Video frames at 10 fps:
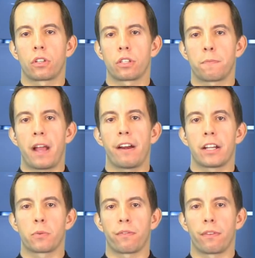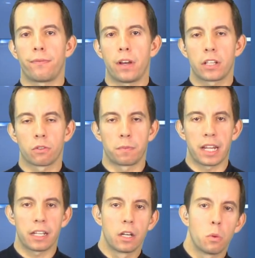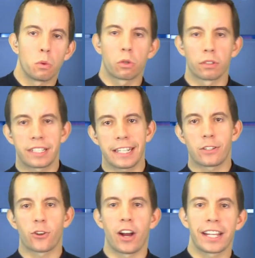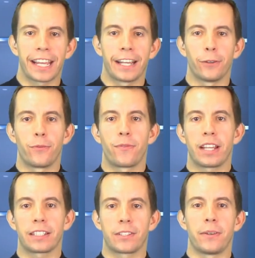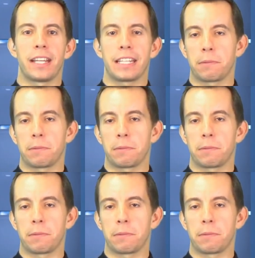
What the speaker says: Lucas Perez with the first, albeit Walcott did try and get a little flick to it.